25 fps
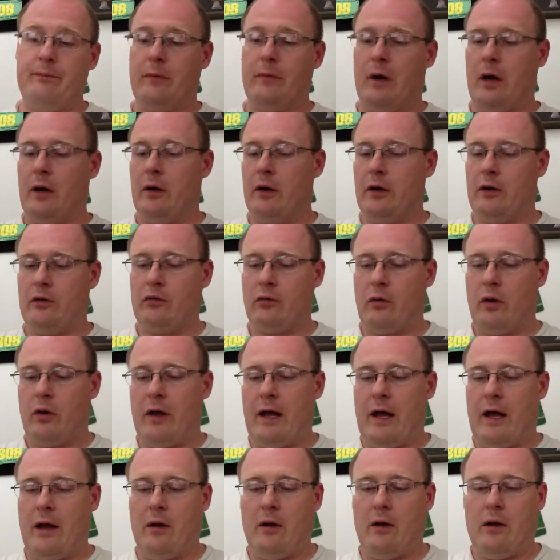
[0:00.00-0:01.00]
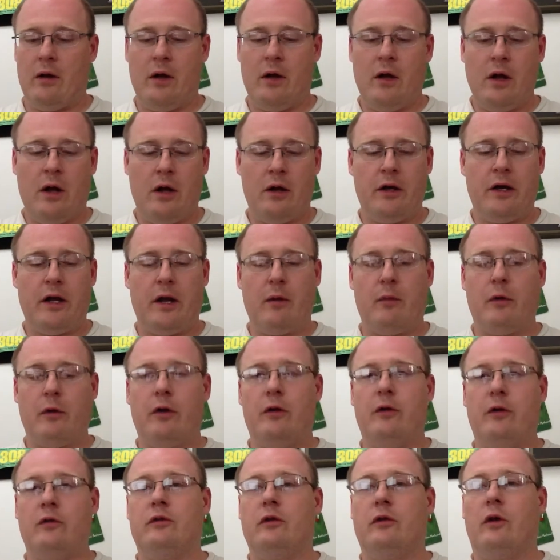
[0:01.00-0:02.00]
I'm going to draw out, I'm going to get one of
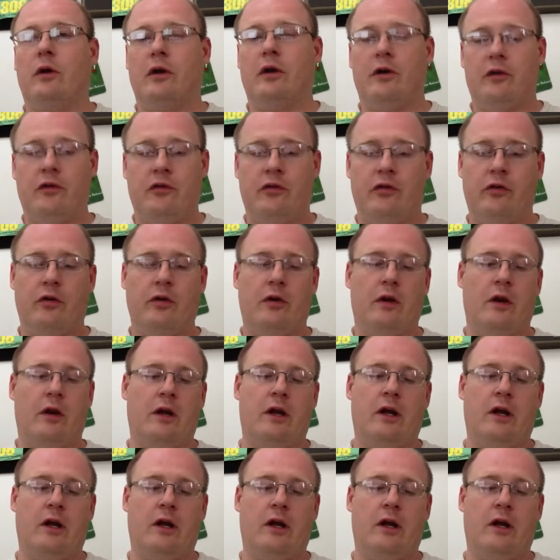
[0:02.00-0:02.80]
those large uh,